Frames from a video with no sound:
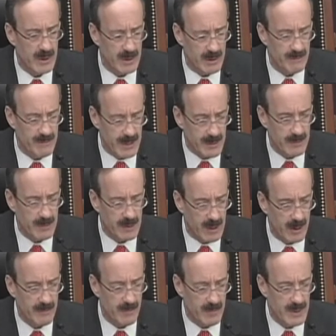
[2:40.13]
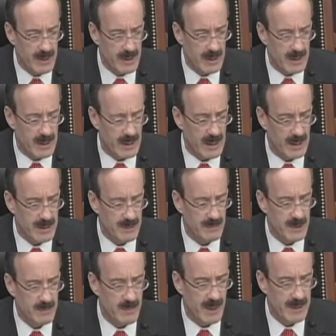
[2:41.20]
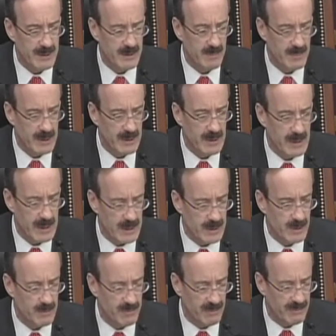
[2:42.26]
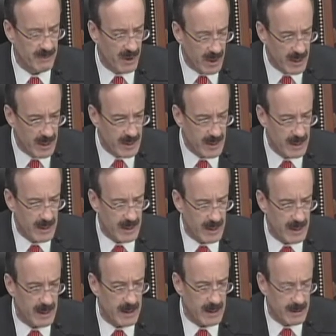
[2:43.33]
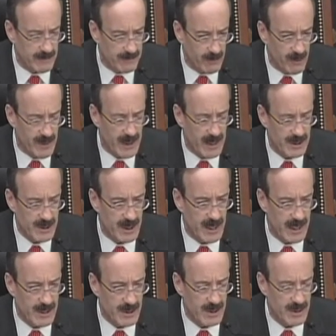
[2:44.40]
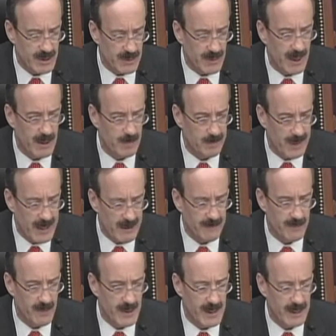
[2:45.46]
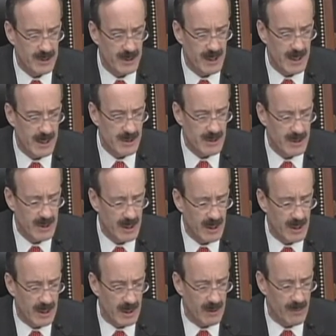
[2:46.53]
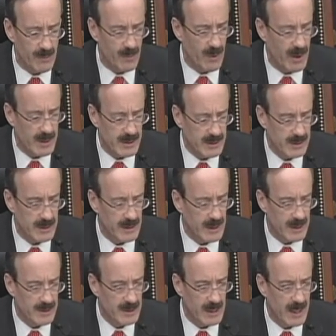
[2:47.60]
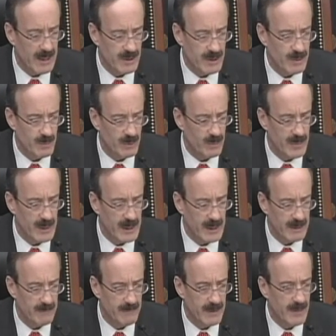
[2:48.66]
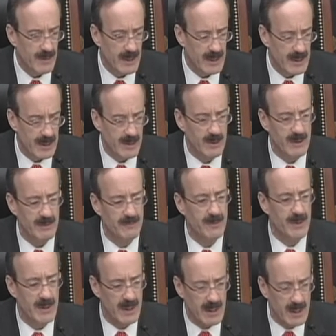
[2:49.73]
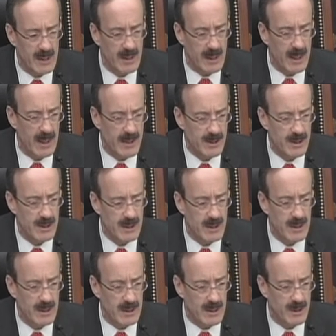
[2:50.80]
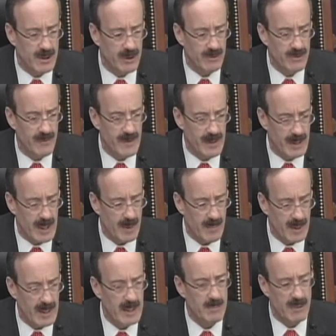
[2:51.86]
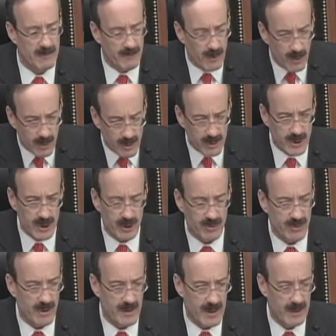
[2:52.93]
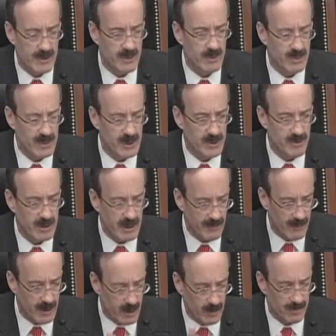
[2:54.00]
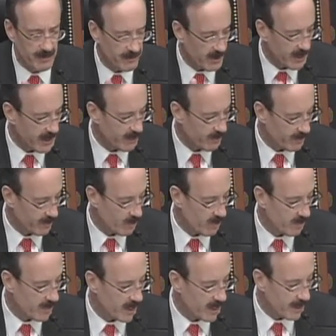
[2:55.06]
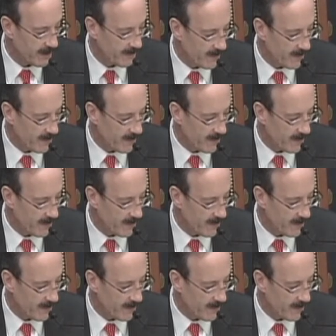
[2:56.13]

The federal government has a responsibility to provide for the education, to help pay for the education. Otherwise, the education will be inferior not only for the Haitian children that are coming in, but for all children in that school district if we don't provide them with more money.